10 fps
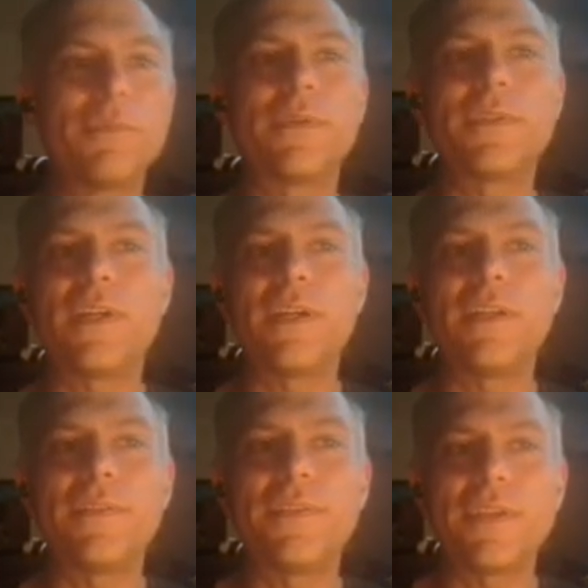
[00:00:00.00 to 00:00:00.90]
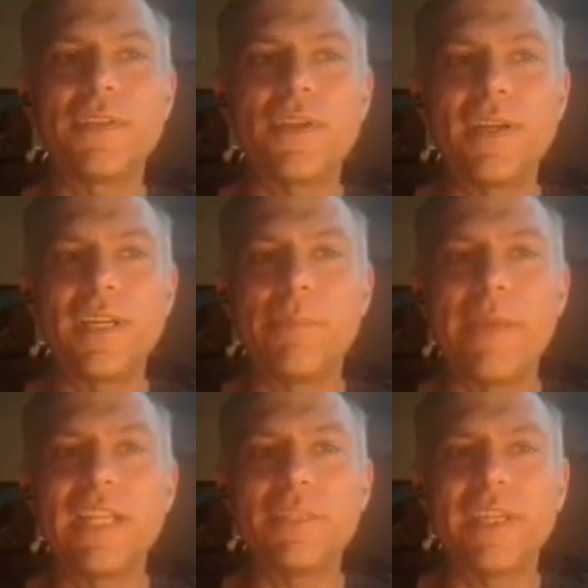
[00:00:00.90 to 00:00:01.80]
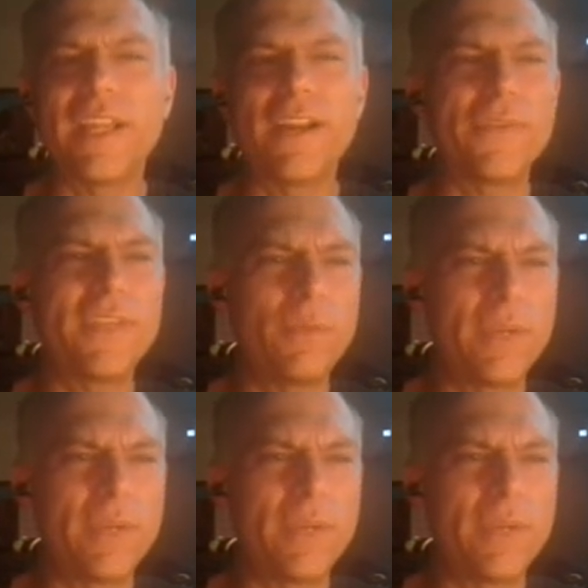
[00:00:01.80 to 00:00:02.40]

so it's all it's all starting to come back to me. And I don't think